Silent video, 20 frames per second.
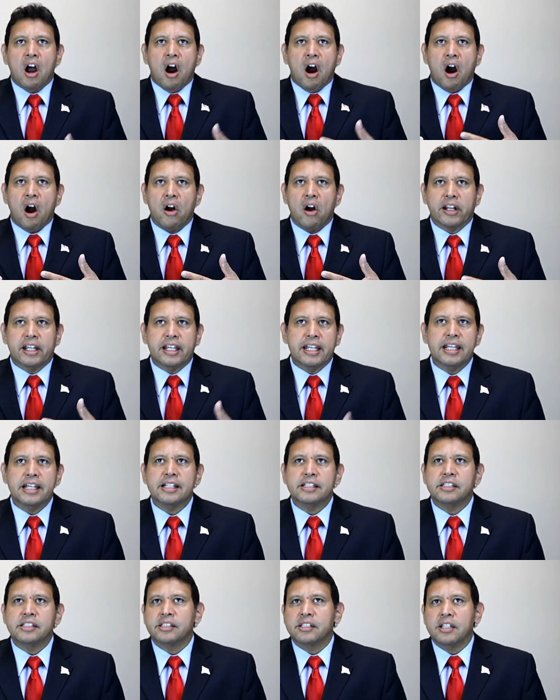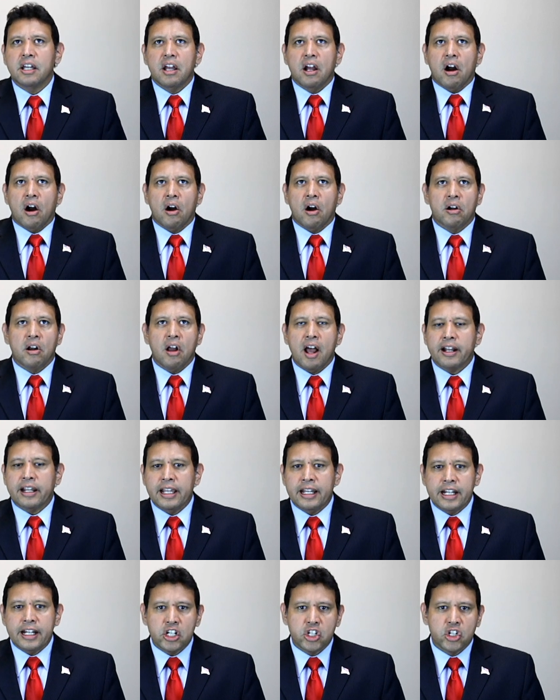our kids are not
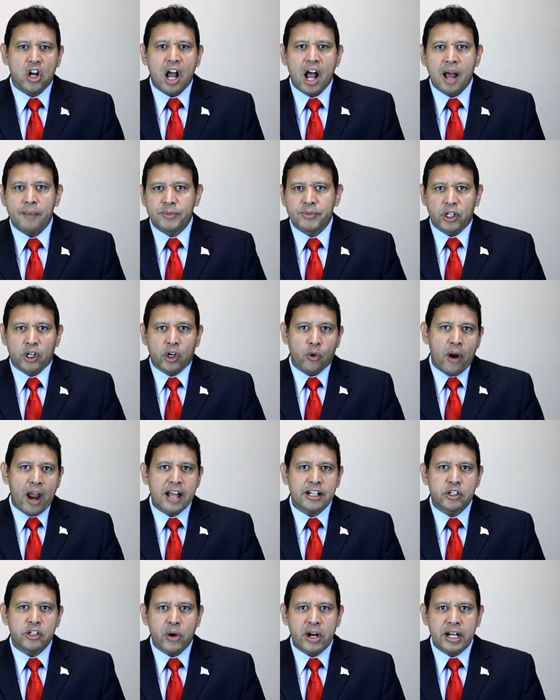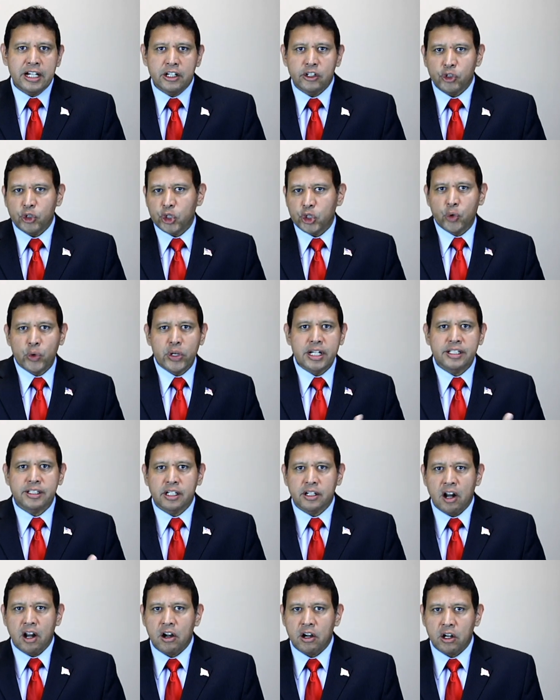getting jobs. They're graduating with degrees that
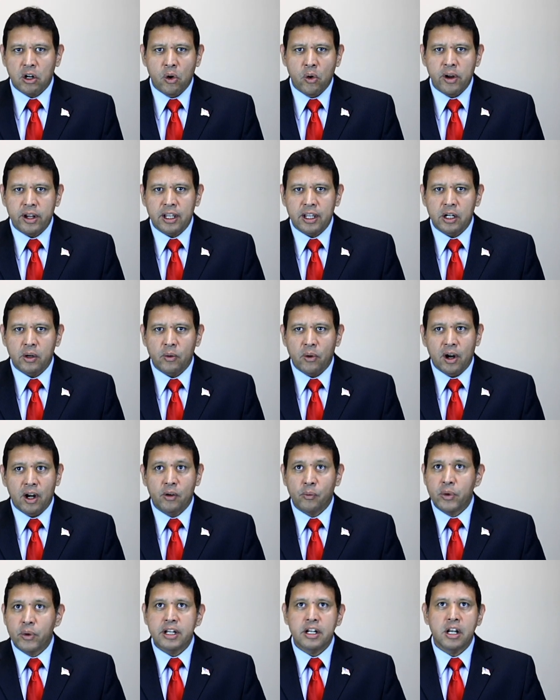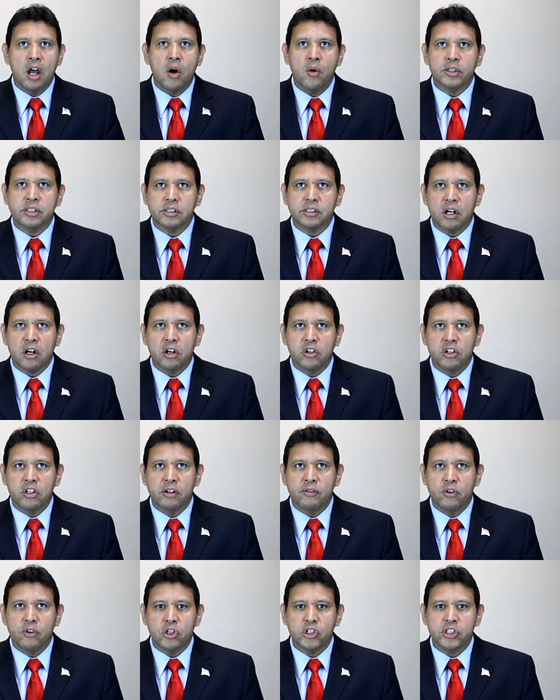are not going anywhere. And we know it's not our
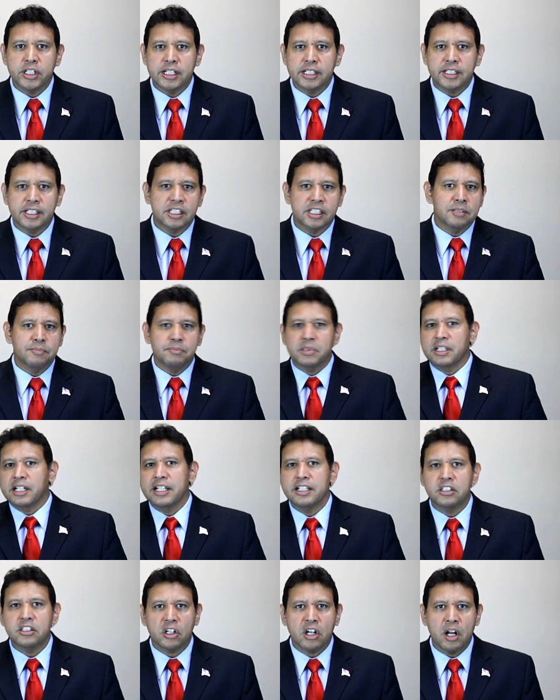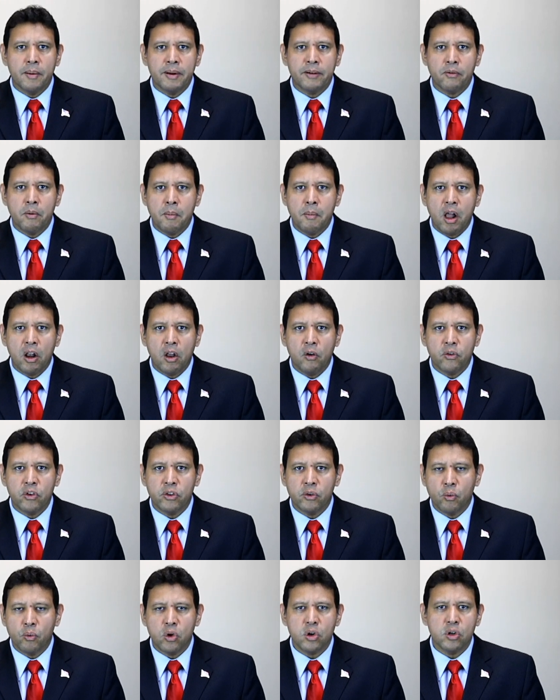university system, so kids are coming from all over
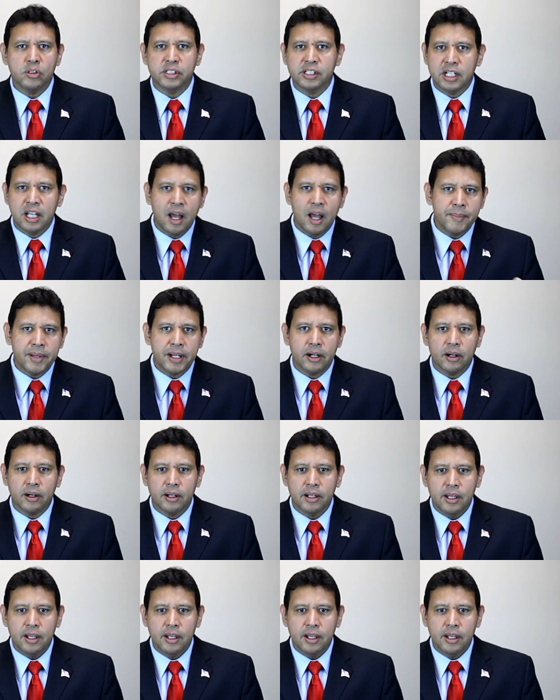the world to come here.